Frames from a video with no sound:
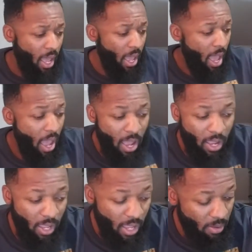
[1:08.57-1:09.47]

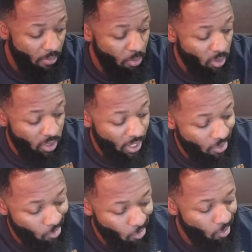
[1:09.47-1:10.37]
I put
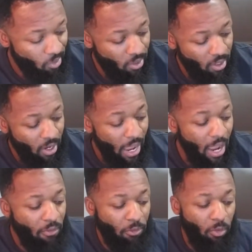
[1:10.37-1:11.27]
together a
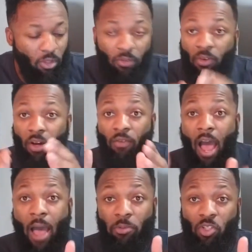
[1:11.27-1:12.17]
handful of
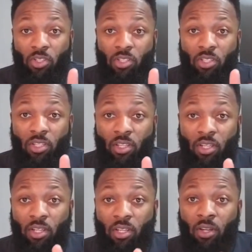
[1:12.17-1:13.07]
options.
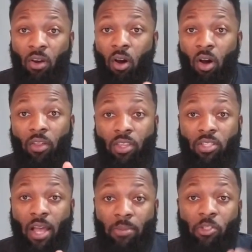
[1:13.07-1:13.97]
All these
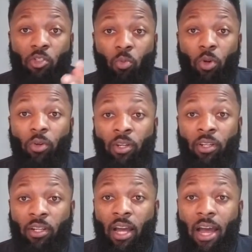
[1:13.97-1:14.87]
options work.
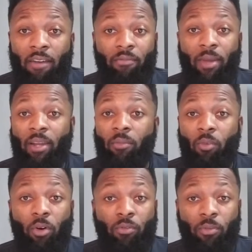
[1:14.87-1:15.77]
I've made them
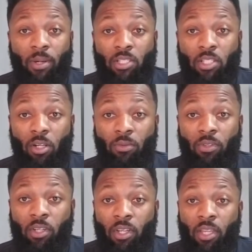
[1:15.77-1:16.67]
work for myself.
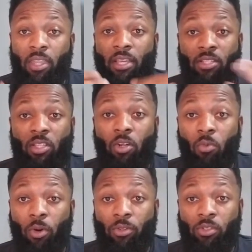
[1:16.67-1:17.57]
They still
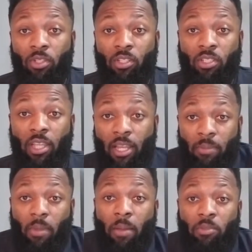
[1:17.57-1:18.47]
work to this day.
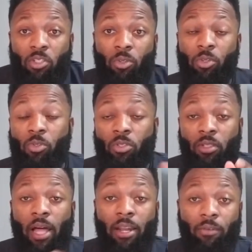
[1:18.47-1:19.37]
I'm still using a
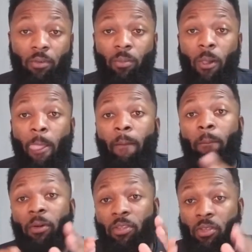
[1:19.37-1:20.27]
lot of them.
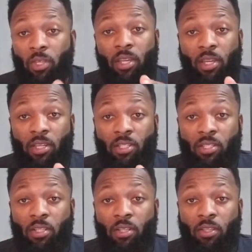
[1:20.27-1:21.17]
But the thing is,
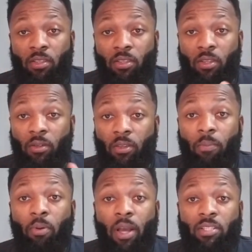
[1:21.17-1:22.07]
the
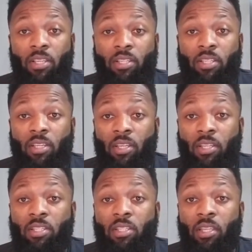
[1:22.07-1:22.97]
process
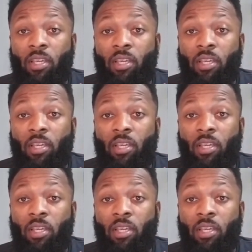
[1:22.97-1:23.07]
isn't